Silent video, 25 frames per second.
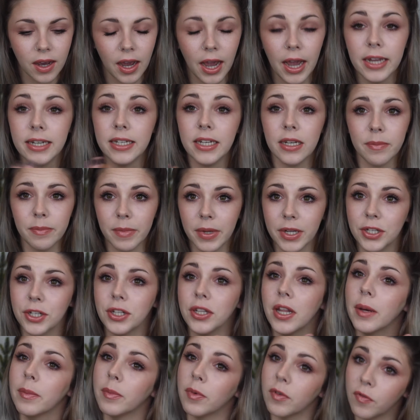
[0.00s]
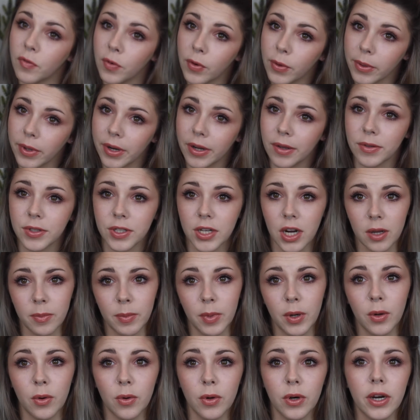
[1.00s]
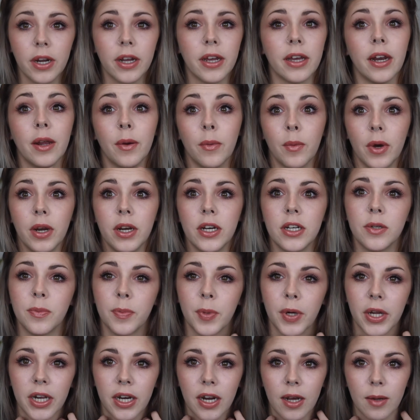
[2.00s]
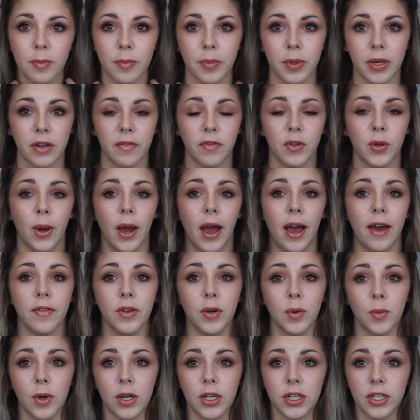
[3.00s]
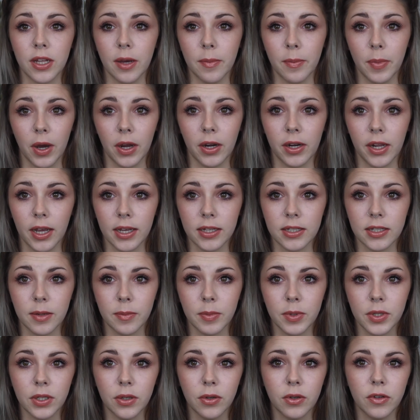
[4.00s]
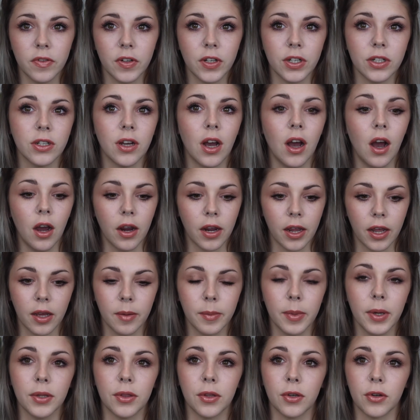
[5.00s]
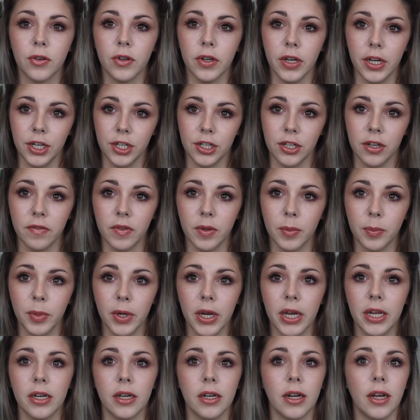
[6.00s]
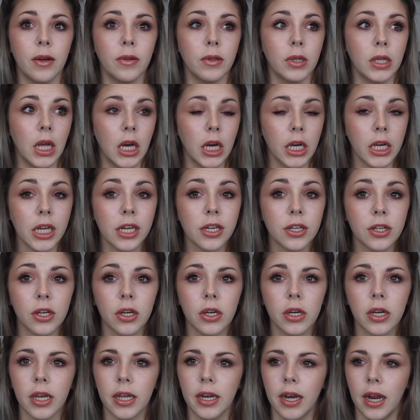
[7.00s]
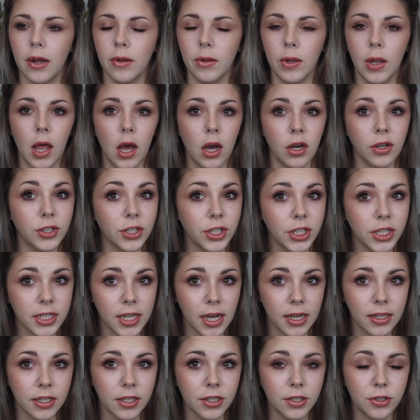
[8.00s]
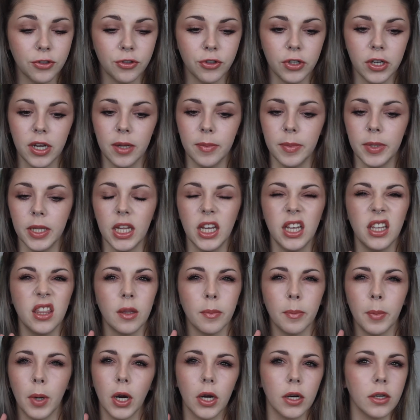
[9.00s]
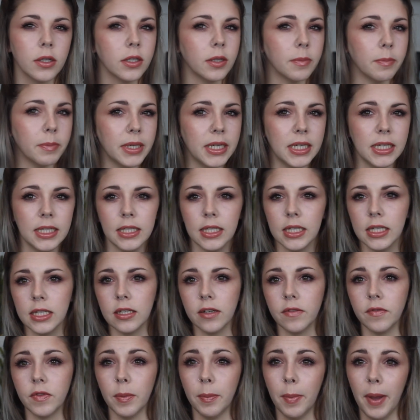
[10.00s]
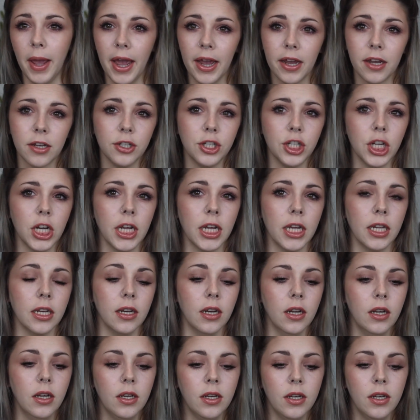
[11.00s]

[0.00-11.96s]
I didn't mention that before when I was talking about Auric, and I wanted to bring it up. But if you haven't watched that podcast episode of her talking about the creation of the brand and how long it took and how long she's had this dream and, like, the parts and pieces of the packaging and